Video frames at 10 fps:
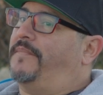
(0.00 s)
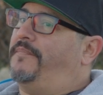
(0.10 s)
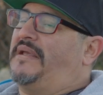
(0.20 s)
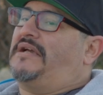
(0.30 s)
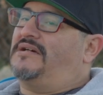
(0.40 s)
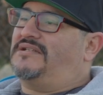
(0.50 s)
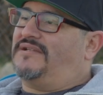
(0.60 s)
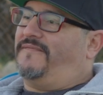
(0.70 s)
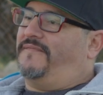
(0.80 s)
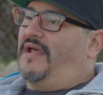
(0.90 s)
because
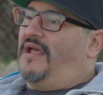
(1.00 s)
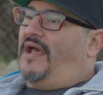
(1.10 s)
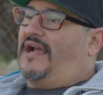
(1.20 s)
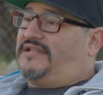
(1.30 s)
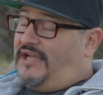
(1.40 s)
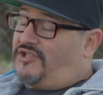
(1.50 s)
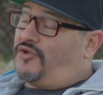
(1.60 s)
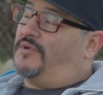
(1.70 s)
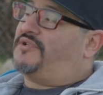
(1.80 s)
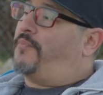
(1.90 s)
of, I take so
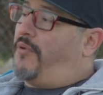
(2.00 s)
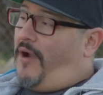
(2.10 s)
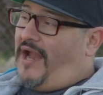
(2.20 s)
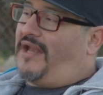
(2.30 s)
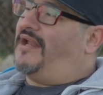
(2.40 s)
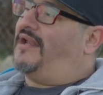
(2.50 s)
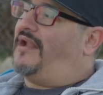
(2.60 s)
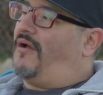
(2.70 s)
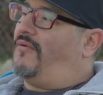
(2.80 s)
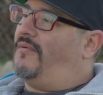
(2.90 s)
much pride in it
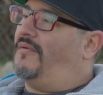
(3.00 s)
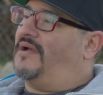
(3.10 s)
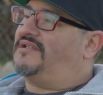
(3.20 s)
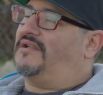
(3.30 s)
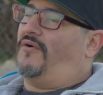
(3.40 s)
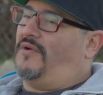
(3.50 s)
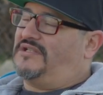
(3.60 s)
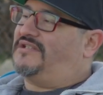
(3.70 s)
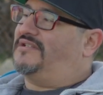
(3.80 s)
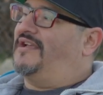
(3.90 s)
now. I said no,
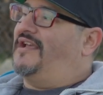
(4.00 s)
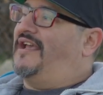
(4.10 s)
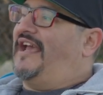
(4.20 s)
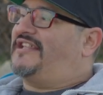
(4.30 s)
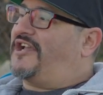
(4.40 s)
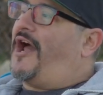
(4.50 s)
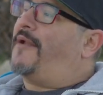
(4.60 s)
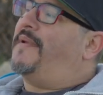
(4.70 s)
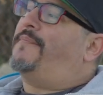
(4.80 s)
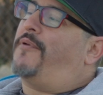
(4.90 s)
it's got to
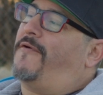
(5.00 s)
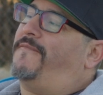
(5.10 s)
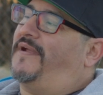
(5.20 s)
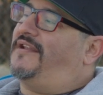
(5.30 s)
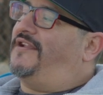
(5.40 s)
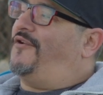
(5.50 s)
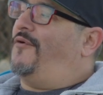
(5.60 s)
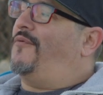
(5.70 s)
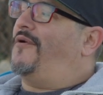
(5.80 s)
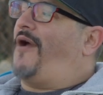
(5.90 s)
be perfect. You know,
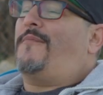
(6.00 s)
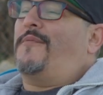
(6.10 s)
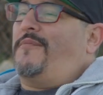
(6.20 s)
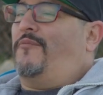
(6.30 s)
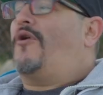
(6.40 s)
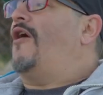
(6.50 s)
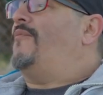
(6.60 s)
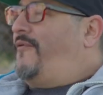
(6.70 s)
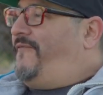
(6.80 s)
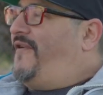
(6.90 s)
we're all
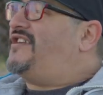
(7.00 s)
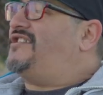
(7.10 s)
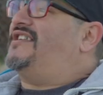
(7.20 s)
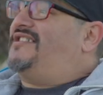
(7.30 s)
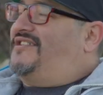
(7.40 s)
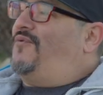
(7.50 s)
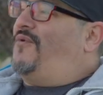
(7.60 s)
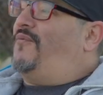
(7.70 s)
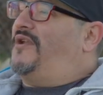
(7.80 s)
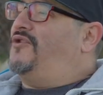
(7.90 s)
perfectionists at
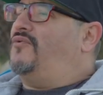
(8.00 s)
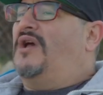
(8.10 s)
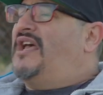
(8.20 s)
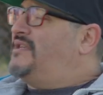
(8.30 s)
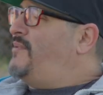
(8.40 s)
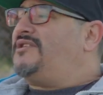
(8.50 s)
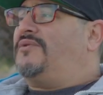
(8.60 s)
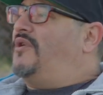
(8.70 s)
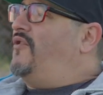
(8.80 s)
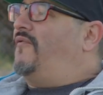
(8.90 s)
what we do, especially
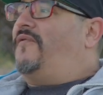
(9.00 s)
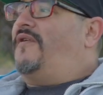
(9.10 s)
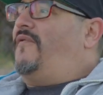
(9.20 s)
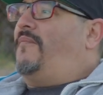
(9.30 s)
when you're in front of a